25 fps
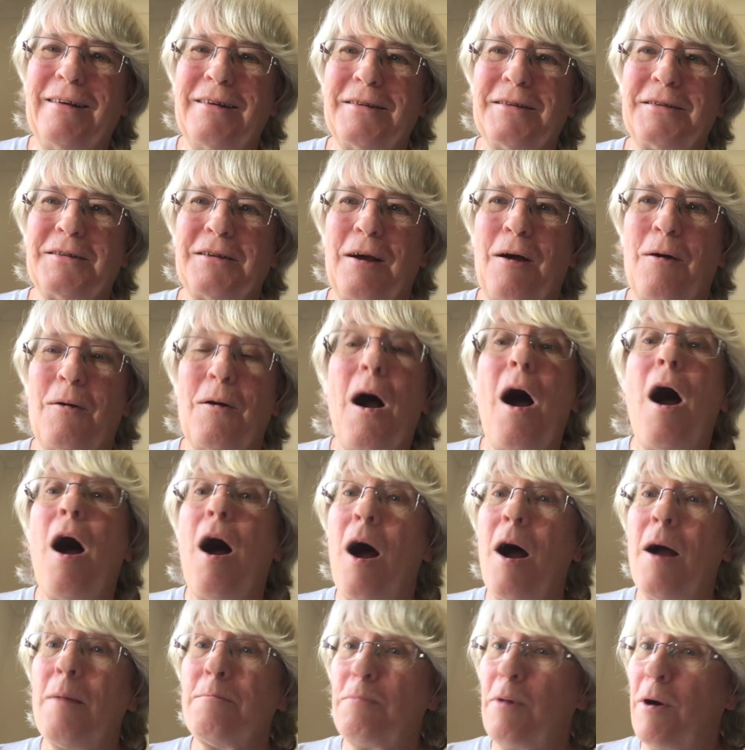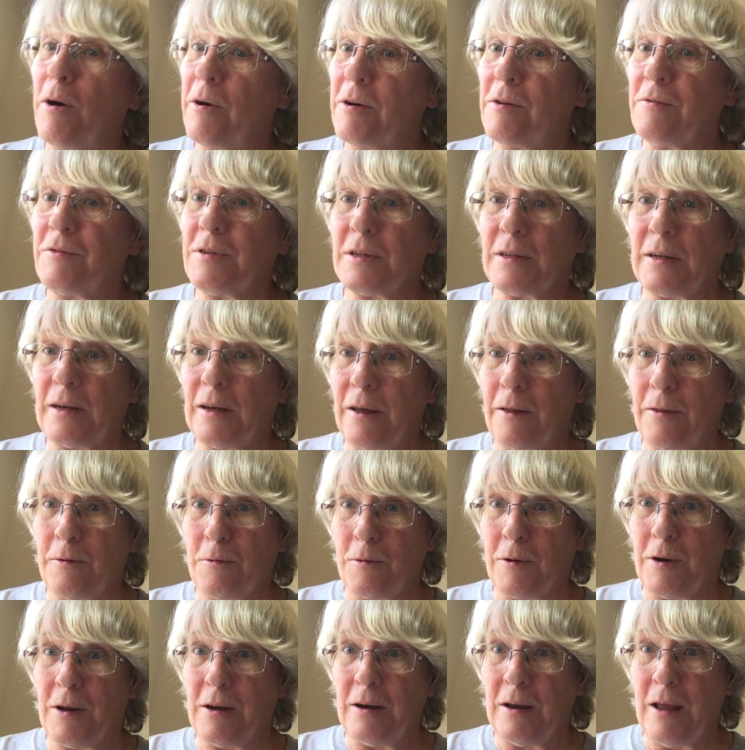So I'm part of
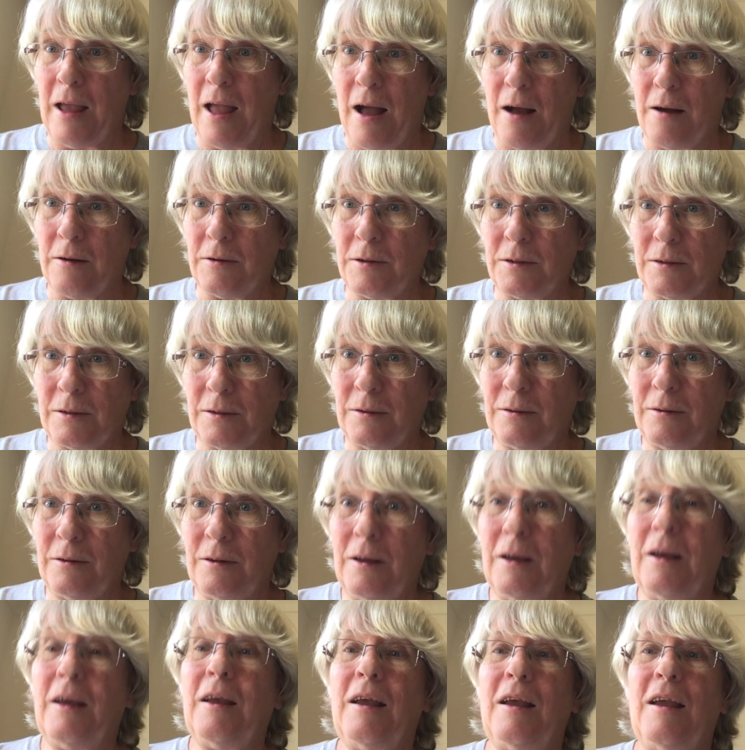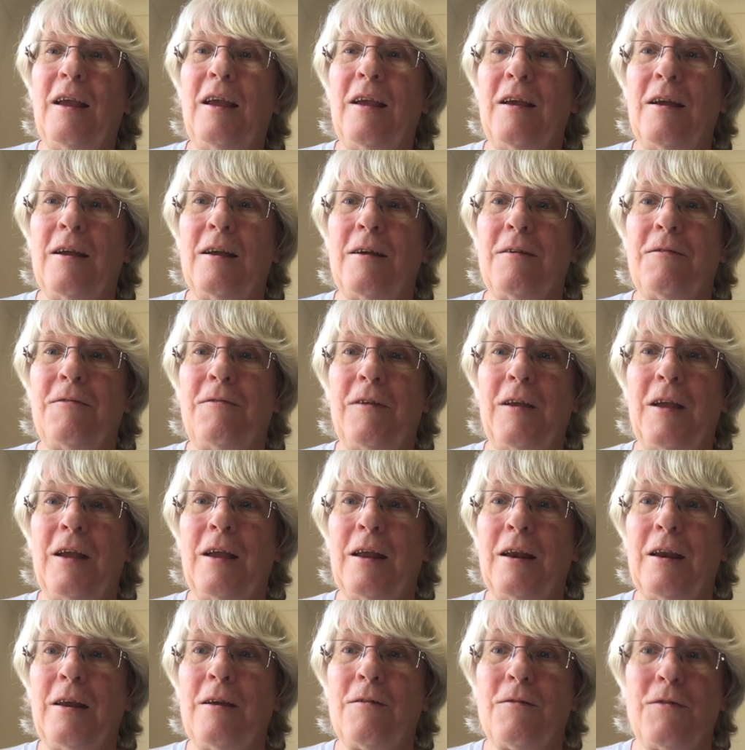Slytherin House, if
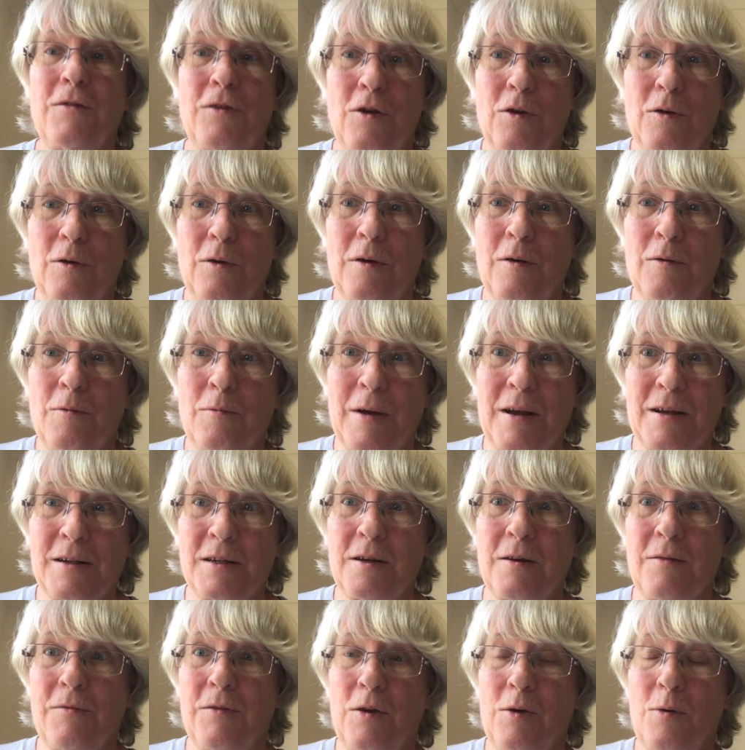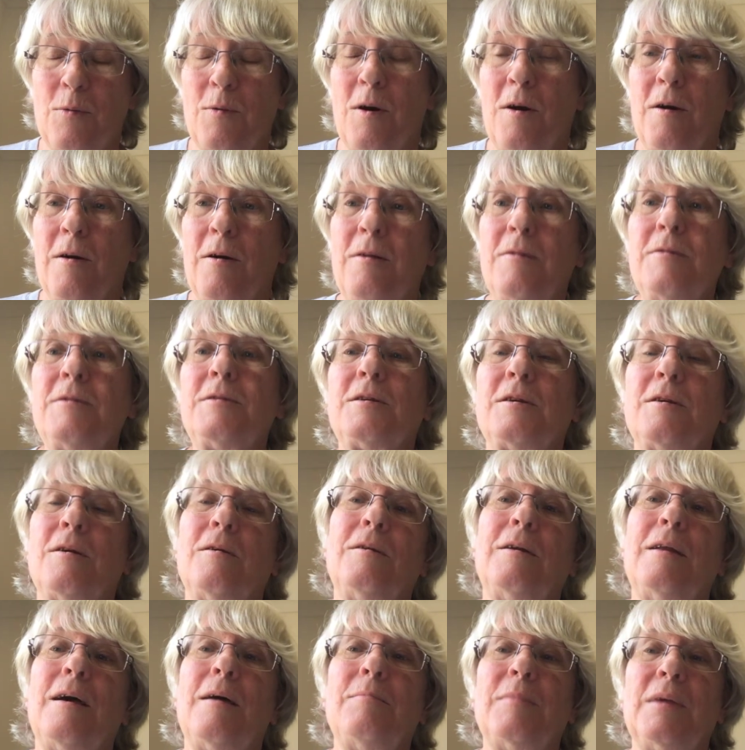any of you, the rest of you are, so
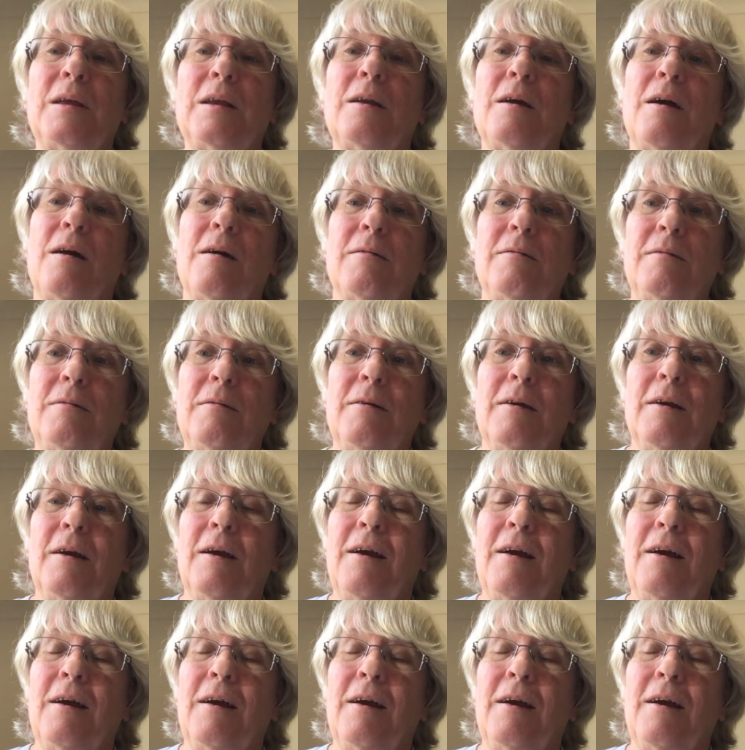let me know.